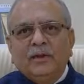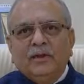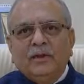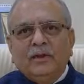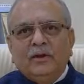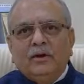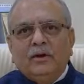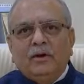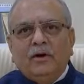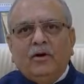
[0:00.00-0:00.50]

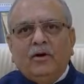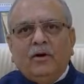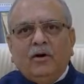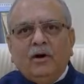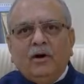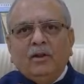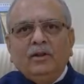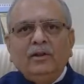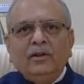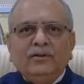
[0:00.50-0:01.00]
Now,
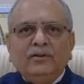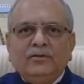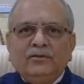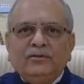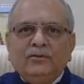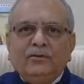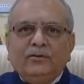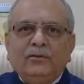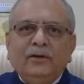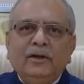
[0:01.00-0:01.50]
all this
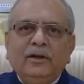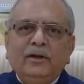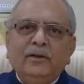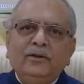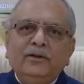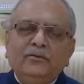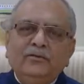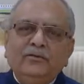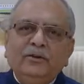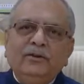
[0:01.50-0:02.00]
today
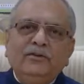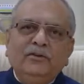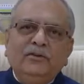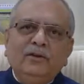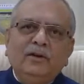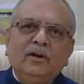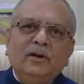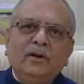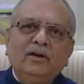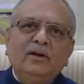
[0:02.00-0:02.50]
we see
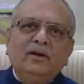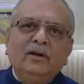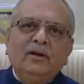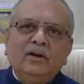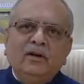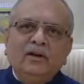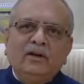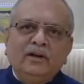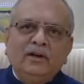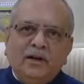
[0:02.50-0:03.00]

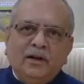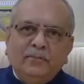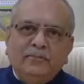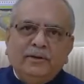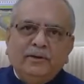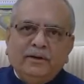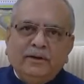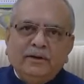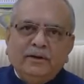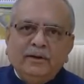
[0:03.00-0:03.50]
concurrently
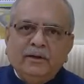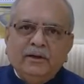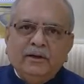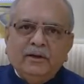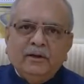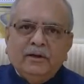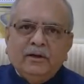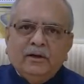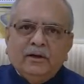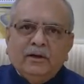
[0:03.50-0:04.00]
happening.
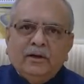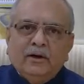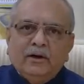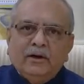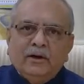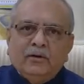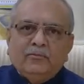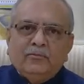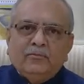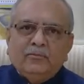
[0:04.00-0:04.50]

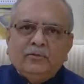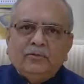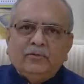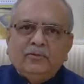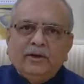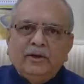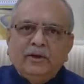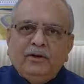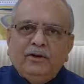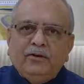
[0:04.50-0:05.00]

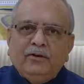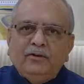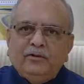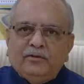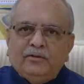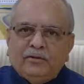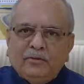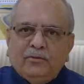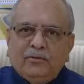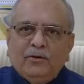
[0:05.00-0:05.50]
When
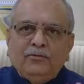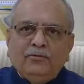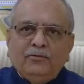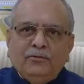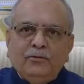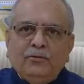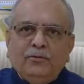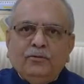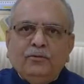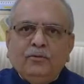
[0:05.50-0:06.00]
some of
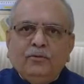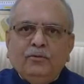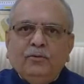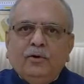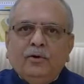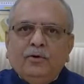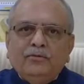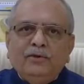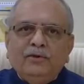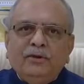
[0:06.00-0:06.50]
you who
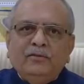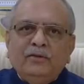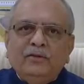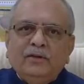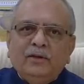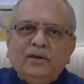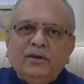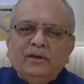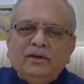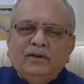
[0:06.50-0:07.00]
obviously
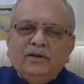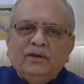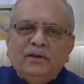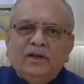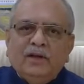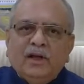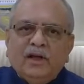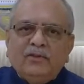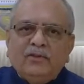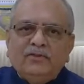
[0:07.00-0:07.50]
are in the
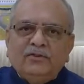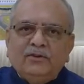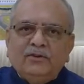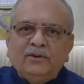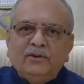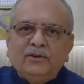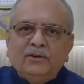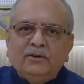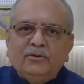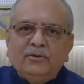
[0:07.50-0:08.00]
last year
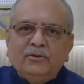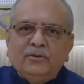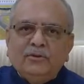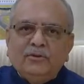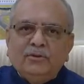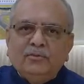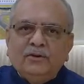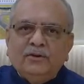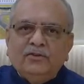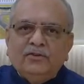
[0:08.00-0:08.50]
are going to
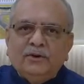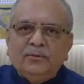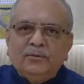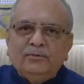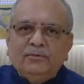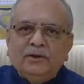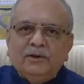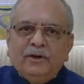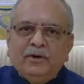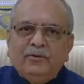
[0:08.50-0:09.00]
be
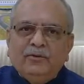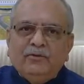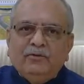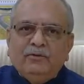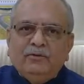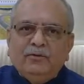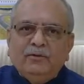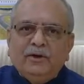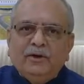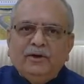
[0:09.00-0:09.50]
stepping out
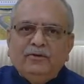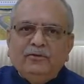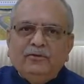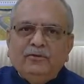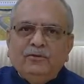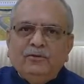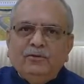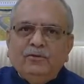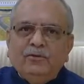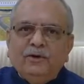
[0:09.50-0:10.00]
so very
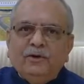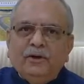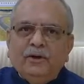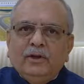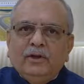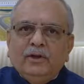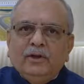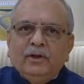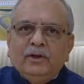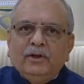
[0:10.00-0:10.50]
soon,
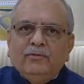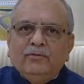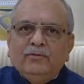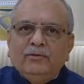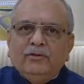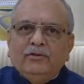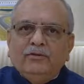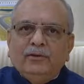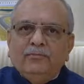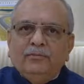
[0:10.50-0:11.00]
if we
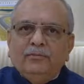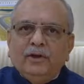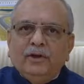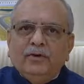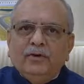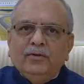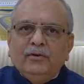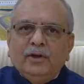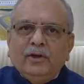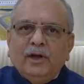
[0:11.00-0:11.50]
simply
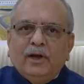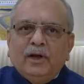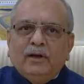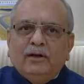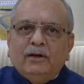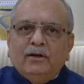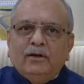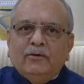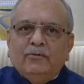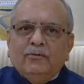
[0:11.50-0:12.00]
look at
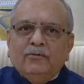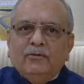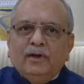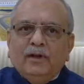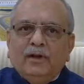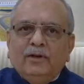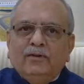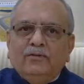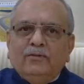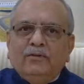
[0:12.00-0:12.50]
where
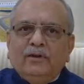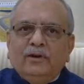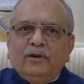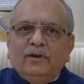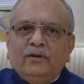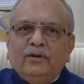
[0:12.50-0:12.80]
is that